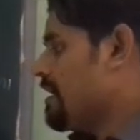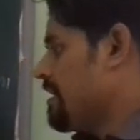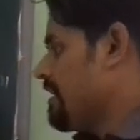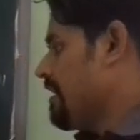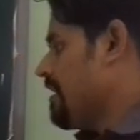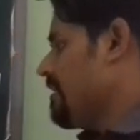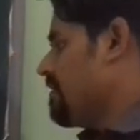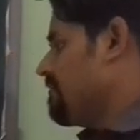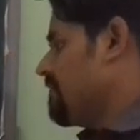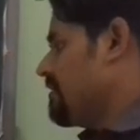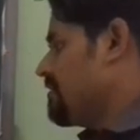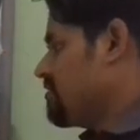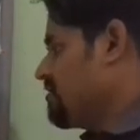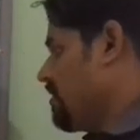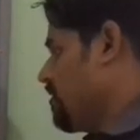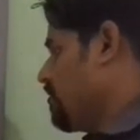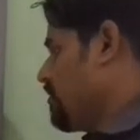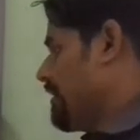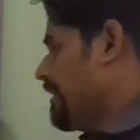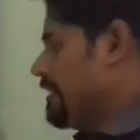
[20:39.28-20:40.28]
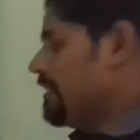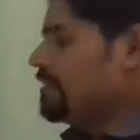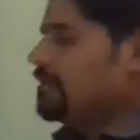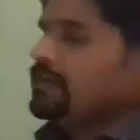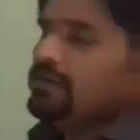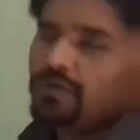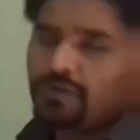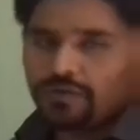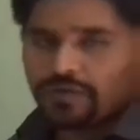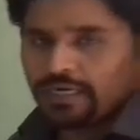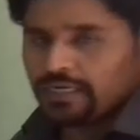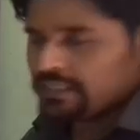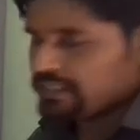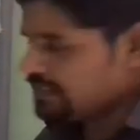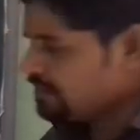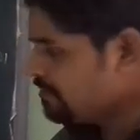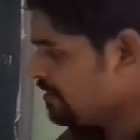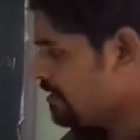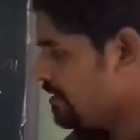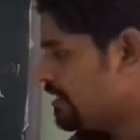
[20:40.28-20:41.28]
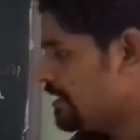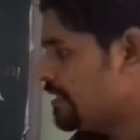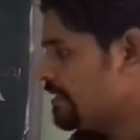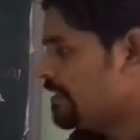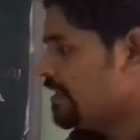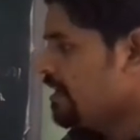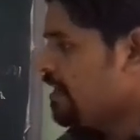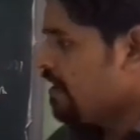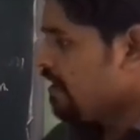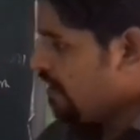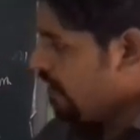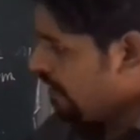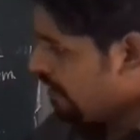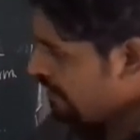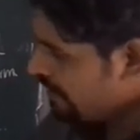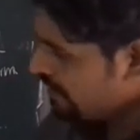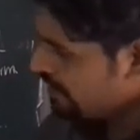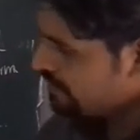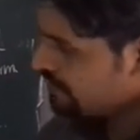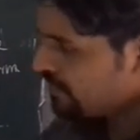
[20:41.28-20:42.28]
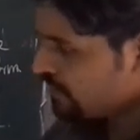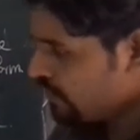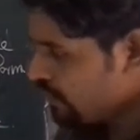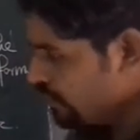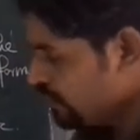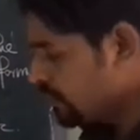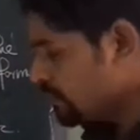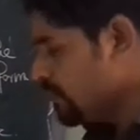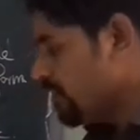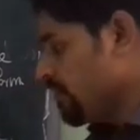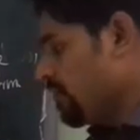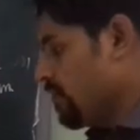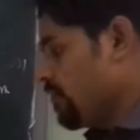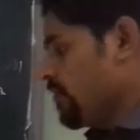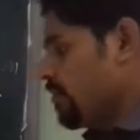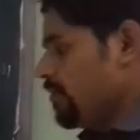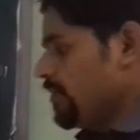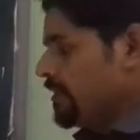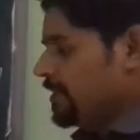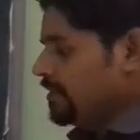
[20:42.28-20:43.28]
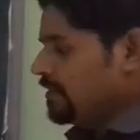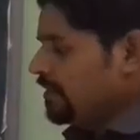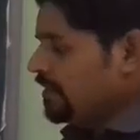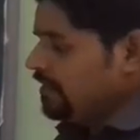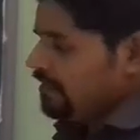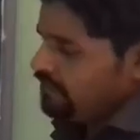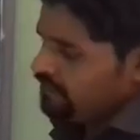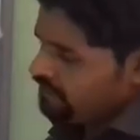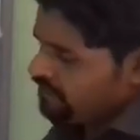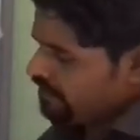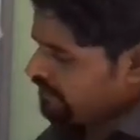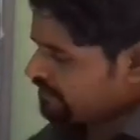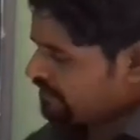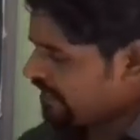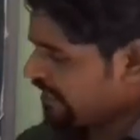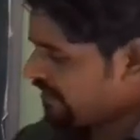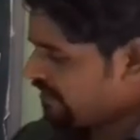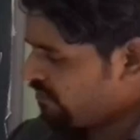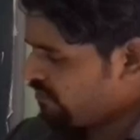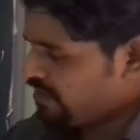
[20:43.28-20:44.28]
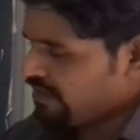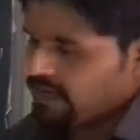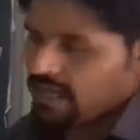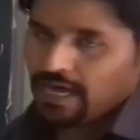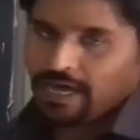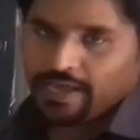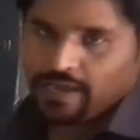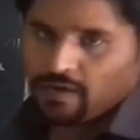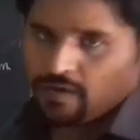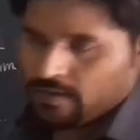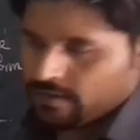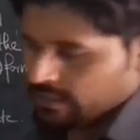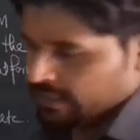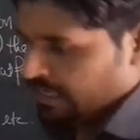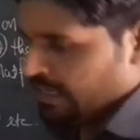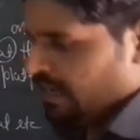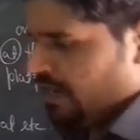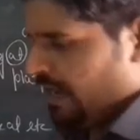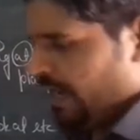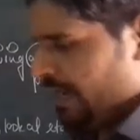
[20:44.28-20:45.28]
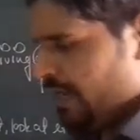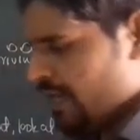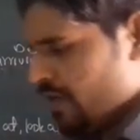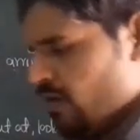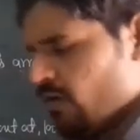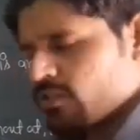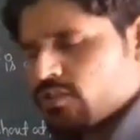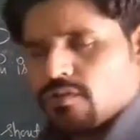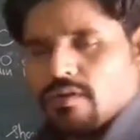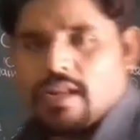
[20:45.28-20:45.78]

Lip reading: at, laugh at, shout at, look at. Similarly, on is used before few particular verbs like rely on. I cannot